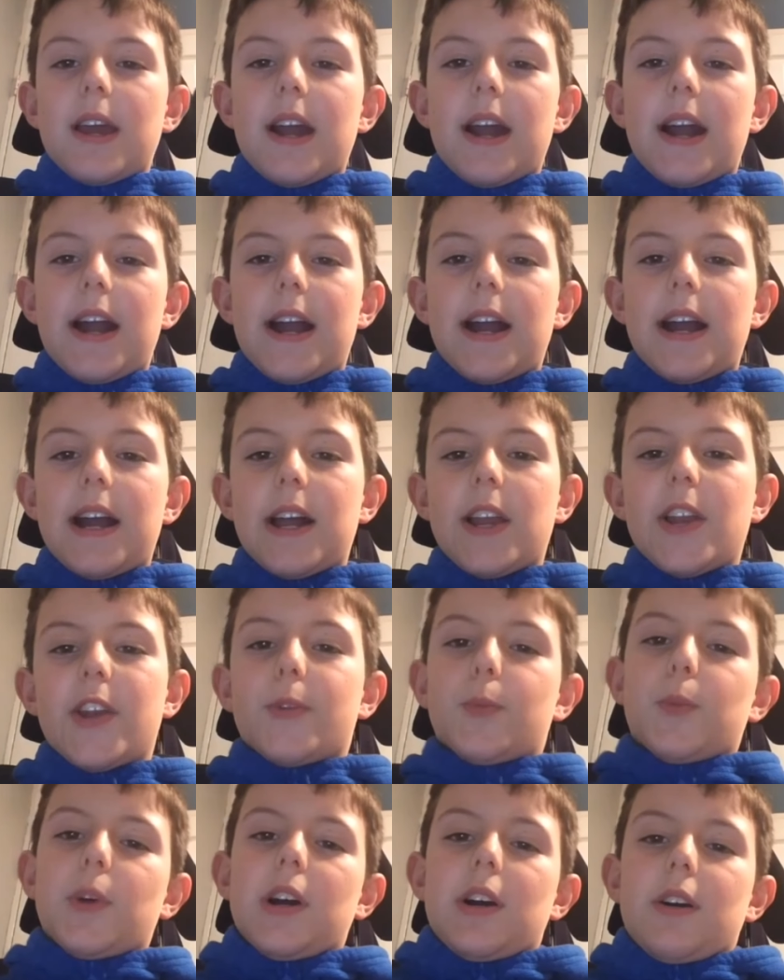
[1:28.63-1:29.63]
and
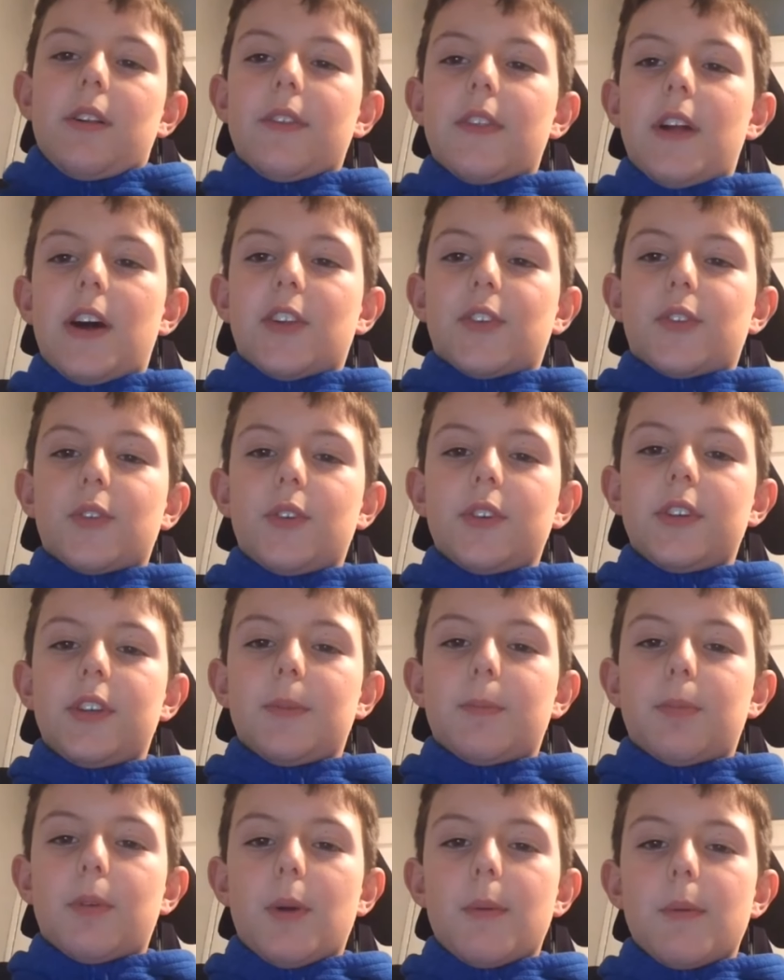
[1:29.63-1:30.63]
well that's all
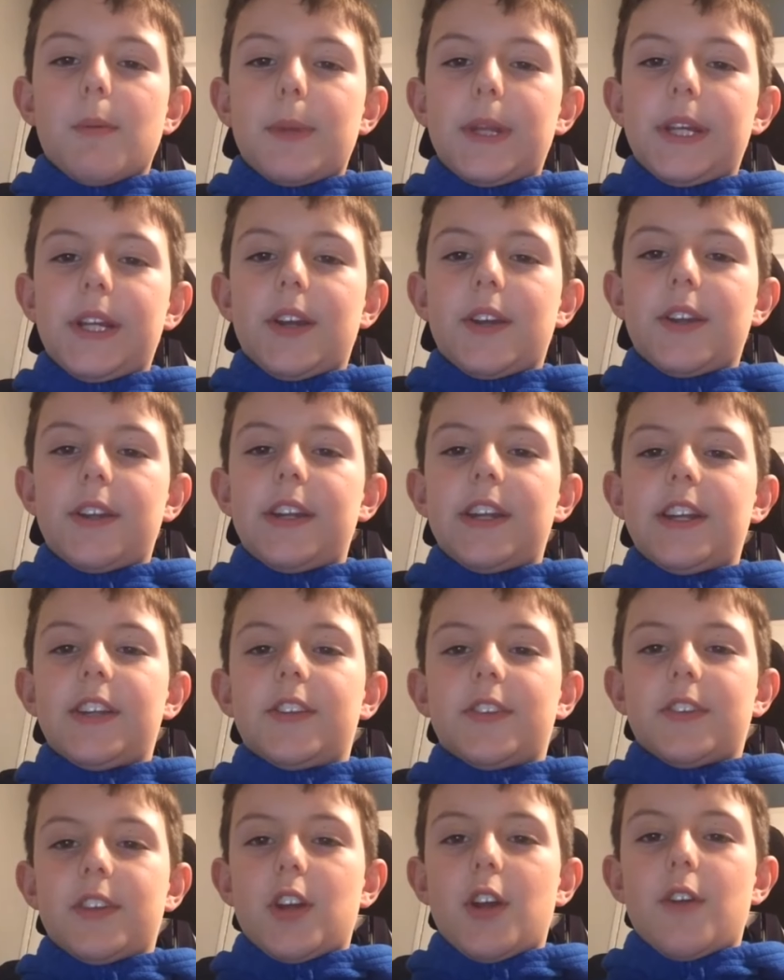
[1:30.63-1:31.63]
you're probably going to need
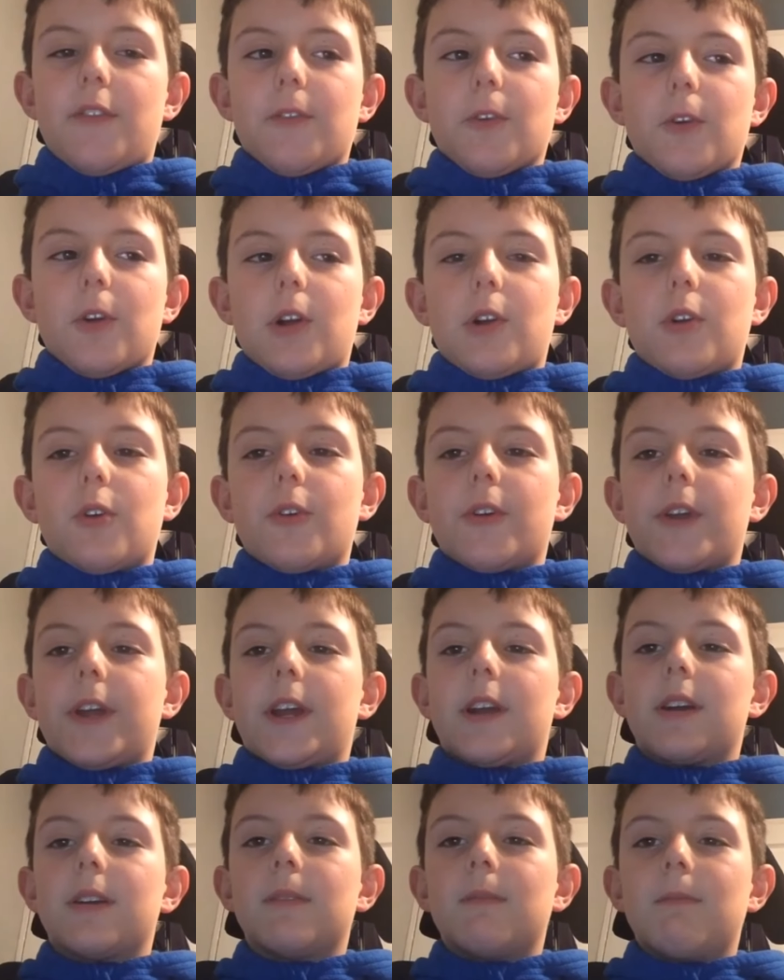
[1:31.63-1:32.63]
to know for
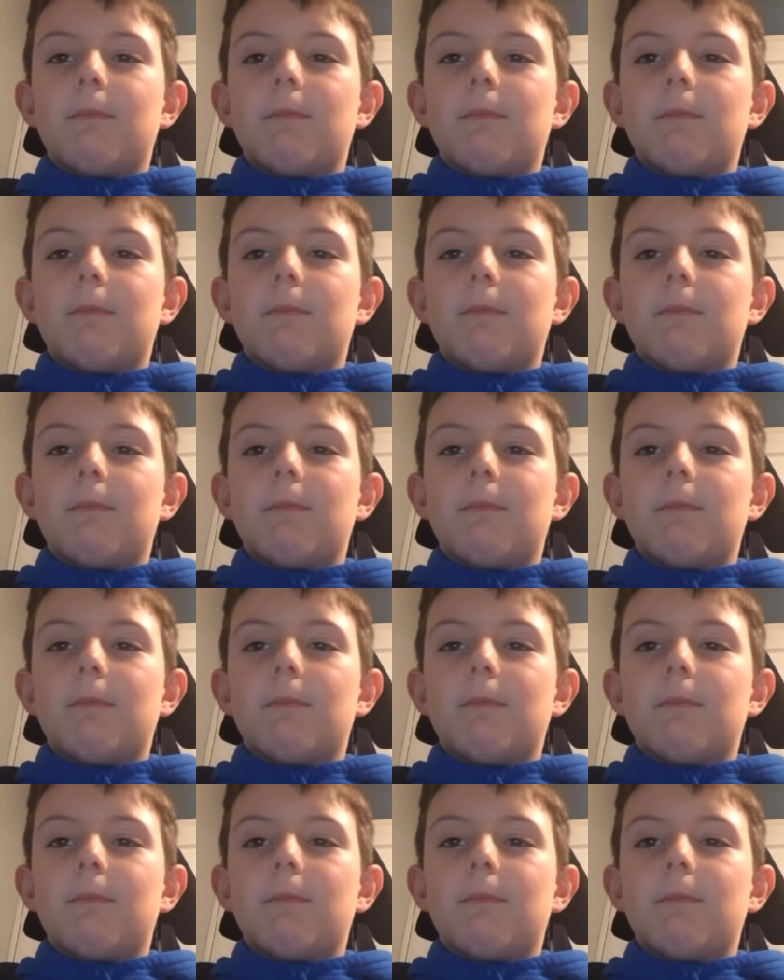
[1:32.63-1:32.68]
recording.